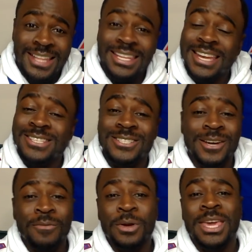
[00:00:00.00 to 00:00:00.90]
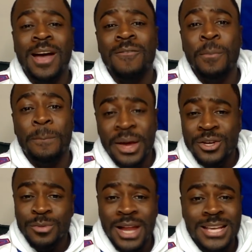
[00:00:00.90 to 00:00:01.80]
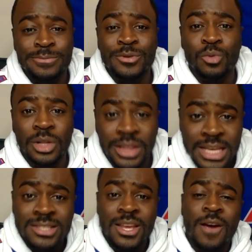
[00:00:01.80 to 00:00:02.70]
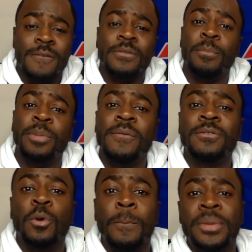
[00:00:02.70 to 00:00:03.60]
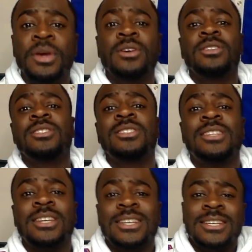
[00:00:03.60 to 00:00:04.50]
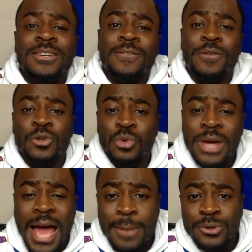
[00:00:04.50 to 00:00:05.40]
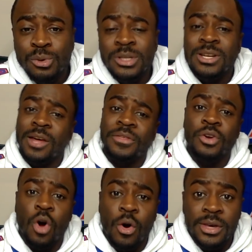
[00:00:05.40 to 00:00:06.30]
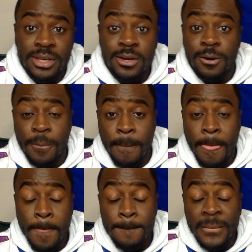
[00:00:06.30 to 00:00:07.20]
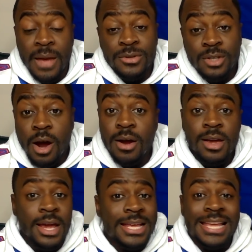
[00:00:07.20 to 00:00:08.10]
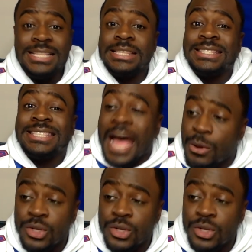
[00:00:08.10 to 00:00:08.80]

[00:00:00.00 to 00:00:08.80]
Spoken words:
Ladies and gentlemen, Kelvin Benjamin has been released from the Buffalo Bills for doing absolutely nothing all year. I'm sorry, it sounds